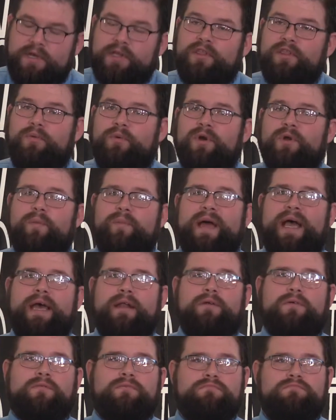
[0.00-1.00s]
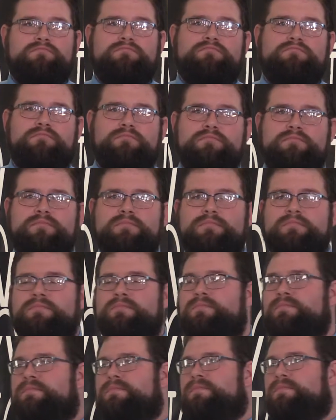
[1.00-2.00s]
The real battle
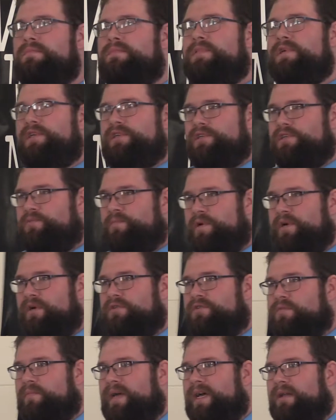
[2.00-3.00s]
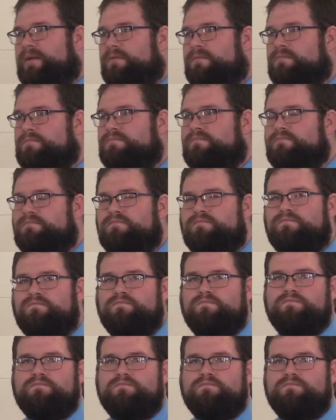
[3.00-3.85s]
is a spiritual battle. Yes.